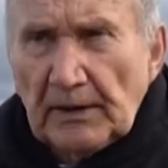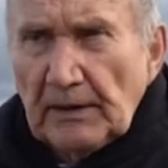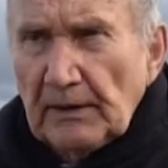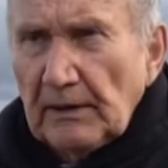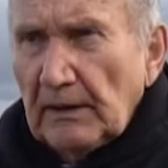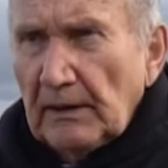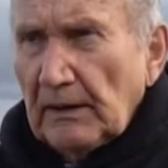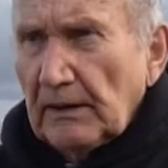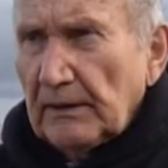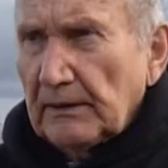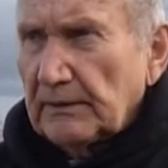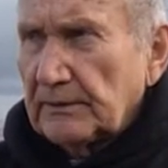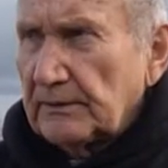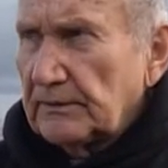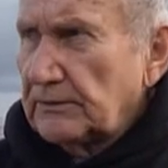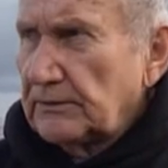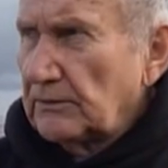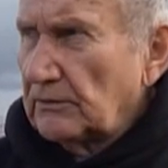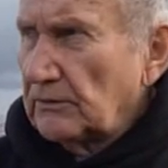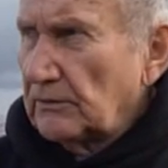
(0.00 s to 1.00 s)
Uh,
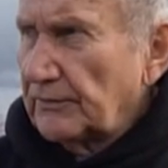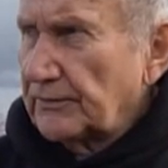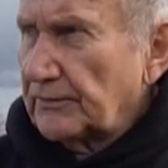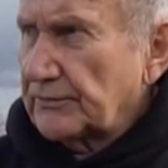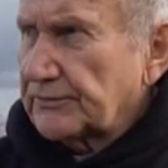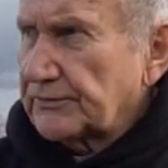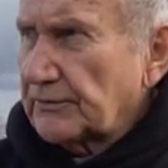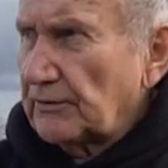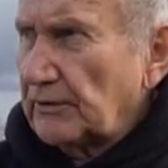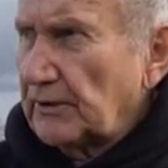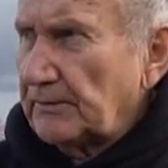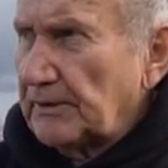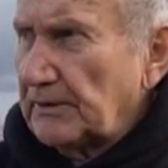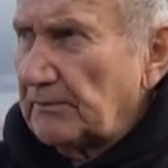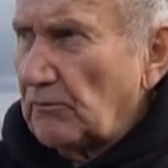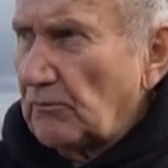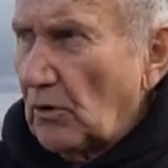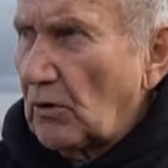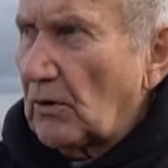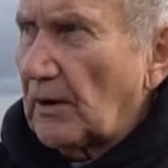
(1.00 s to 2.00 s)
you know, there's going to be
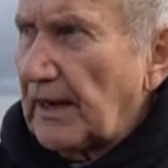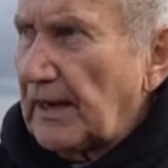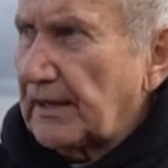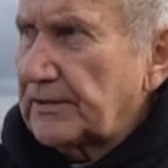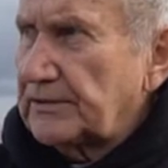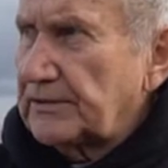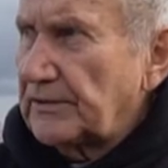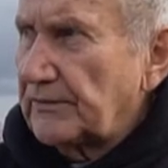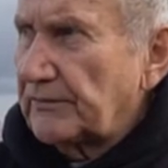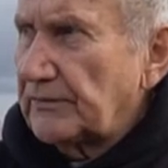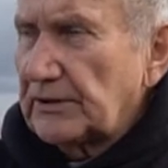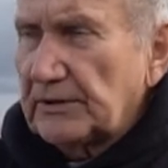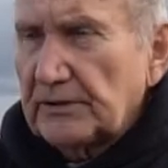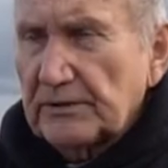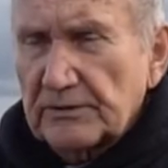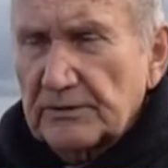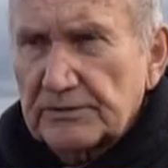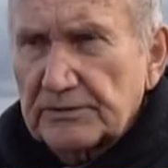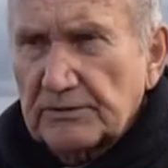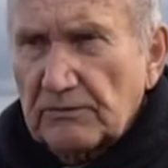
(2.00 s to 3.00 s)
more activity.
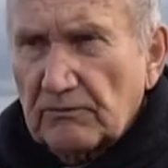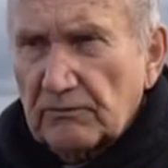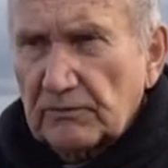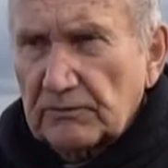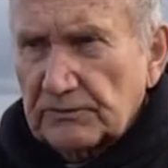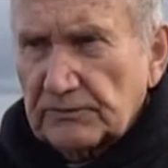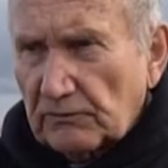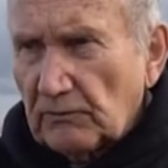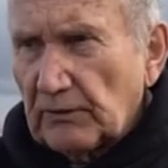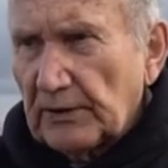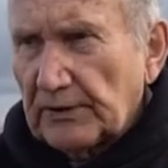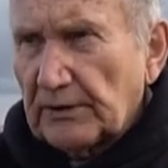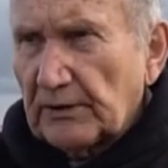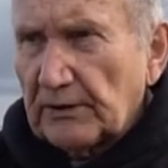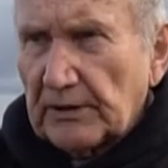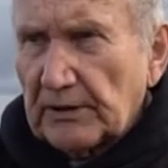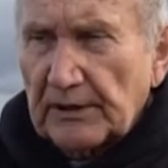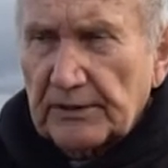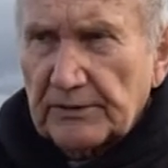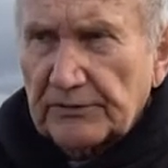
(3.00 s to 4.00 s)
The squid
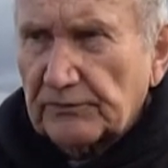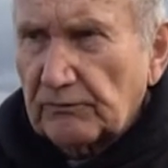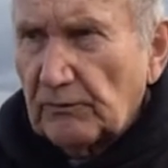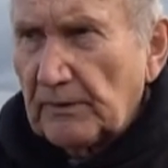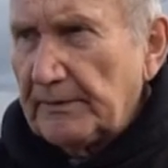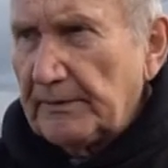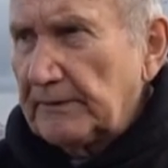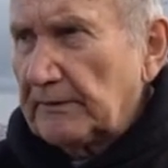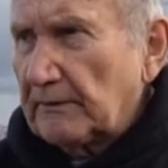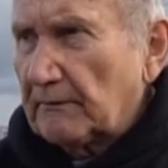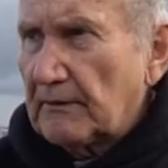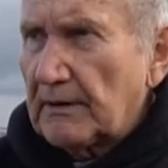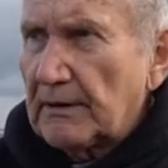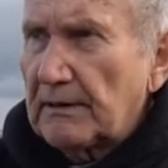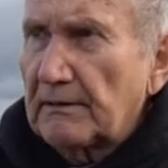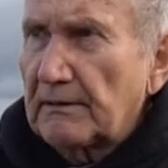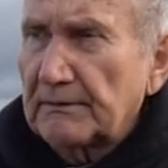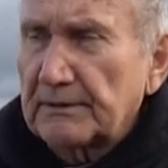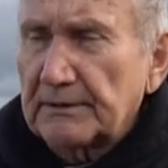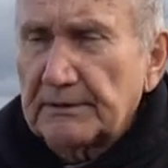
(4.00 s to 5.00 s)
are kind of swimming
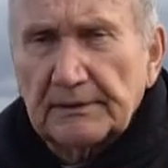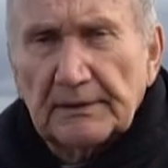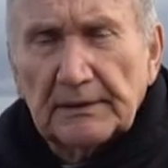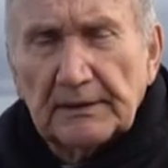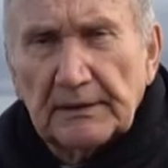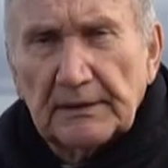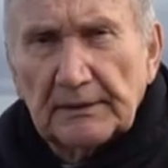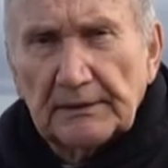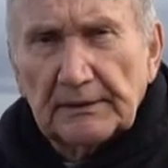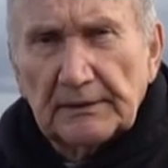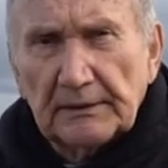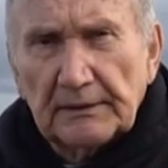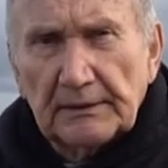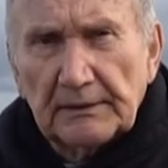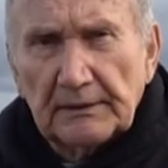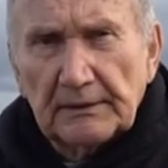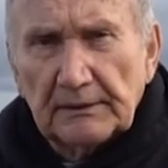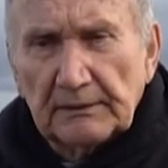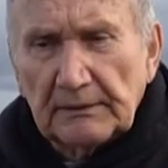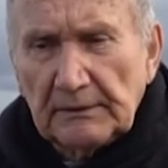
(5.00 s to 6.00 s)
around and, and
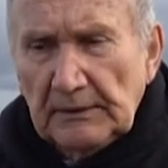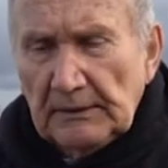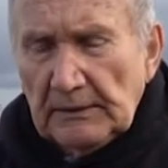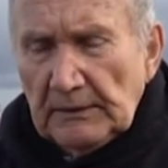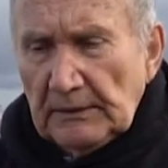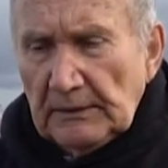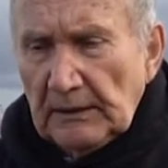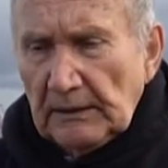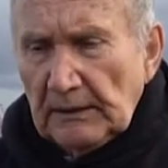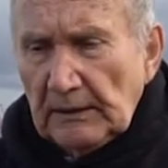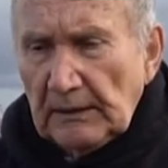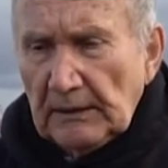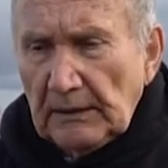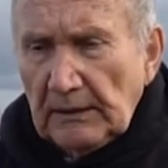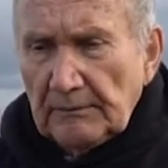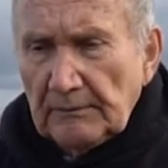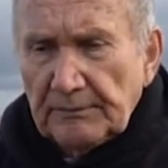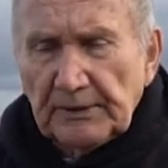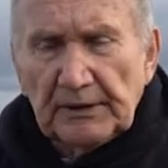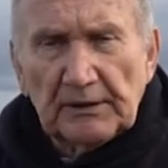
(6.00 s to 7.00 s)
uh,
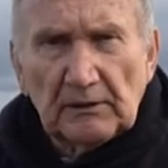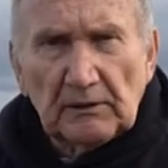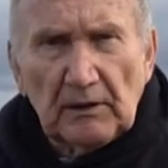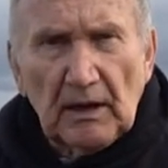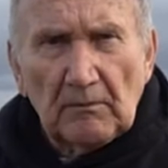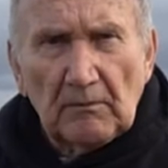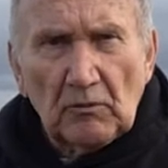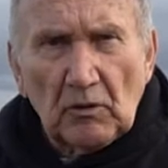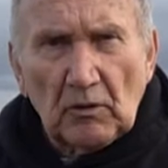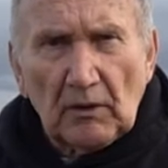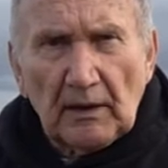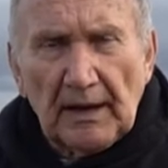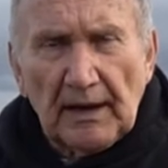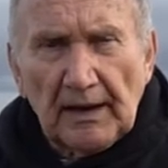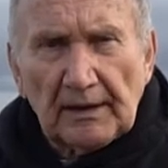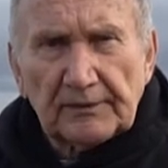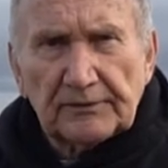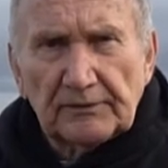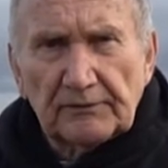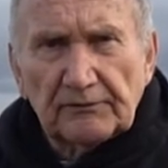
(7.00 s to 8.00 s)
uh, being a lot more
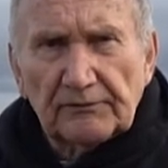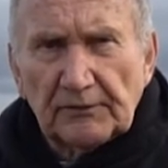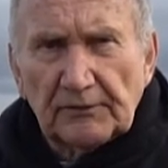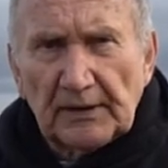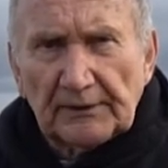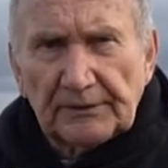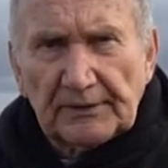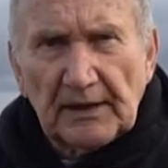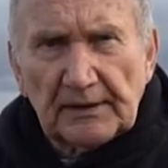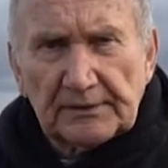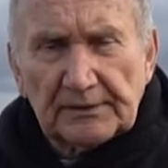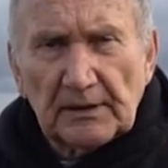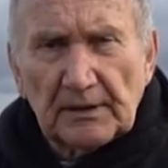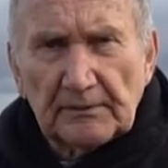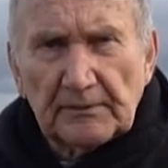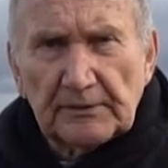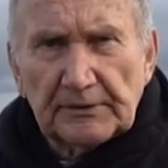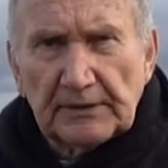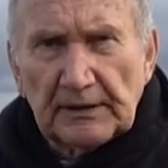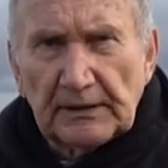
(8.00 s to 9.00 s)
active at that
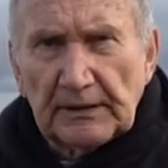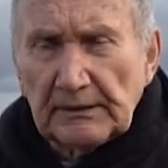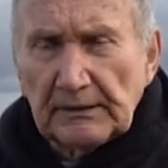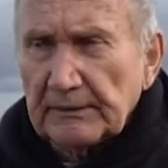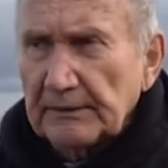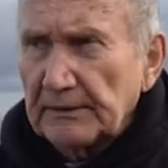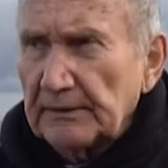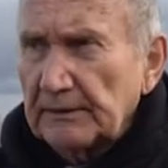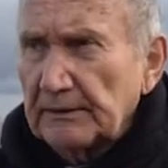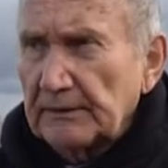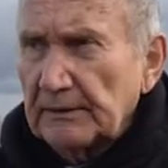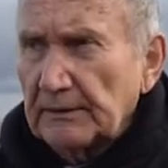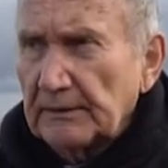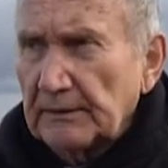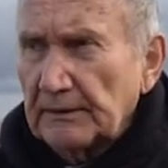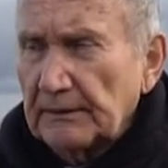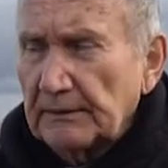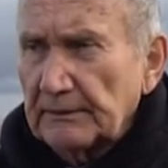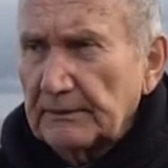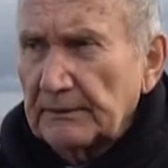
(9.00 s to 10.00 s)
time of day than,
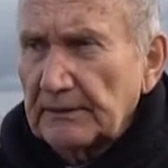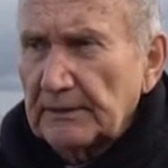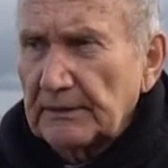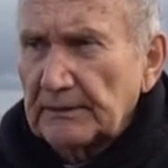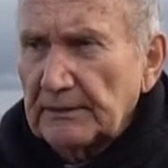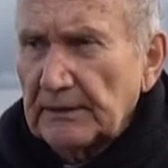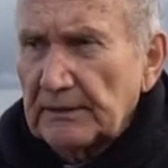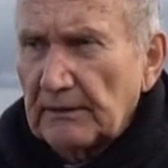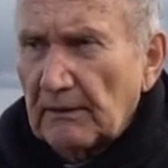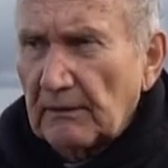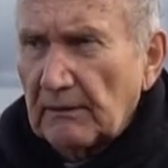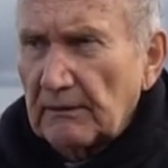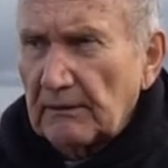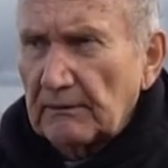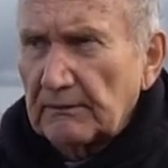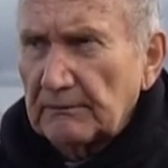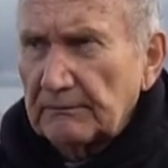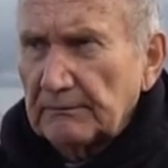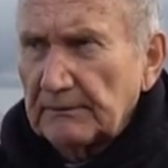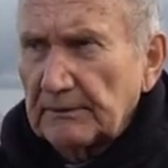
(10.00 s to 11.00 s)
uh, than they
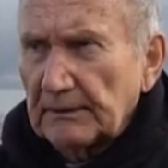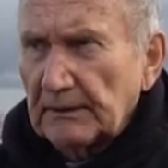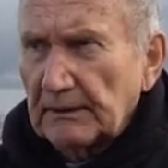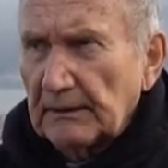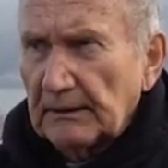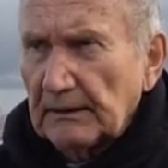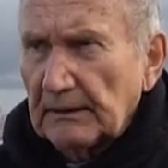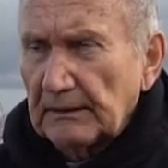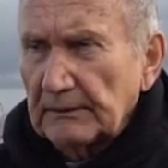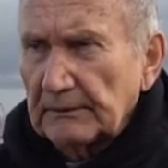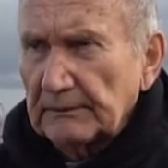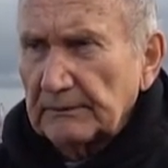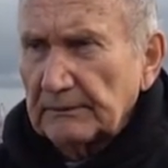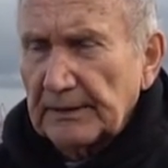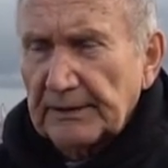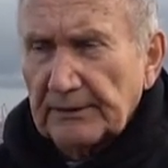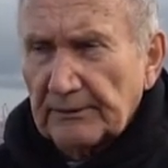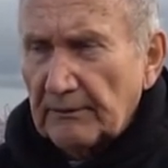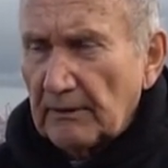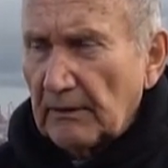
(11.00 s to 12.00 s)
are uh,
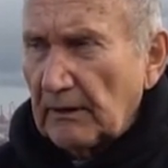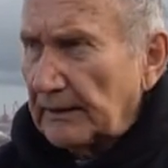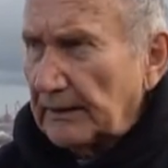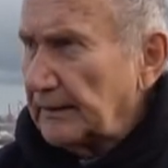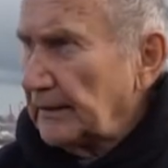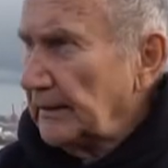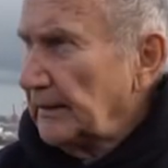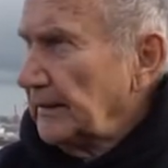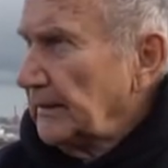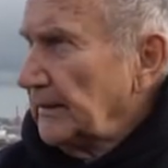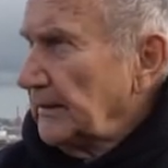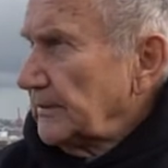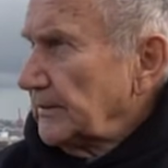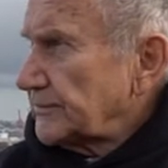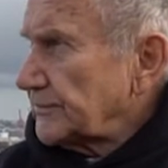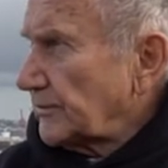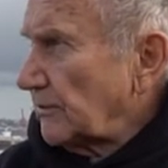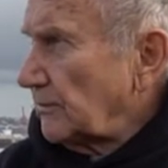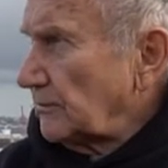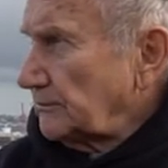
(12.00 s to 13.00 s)
later on.
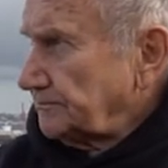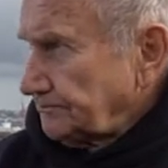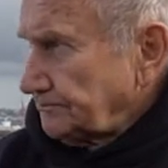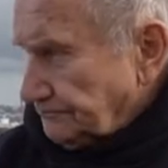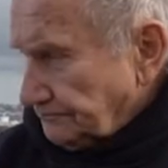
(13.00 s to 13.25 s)
So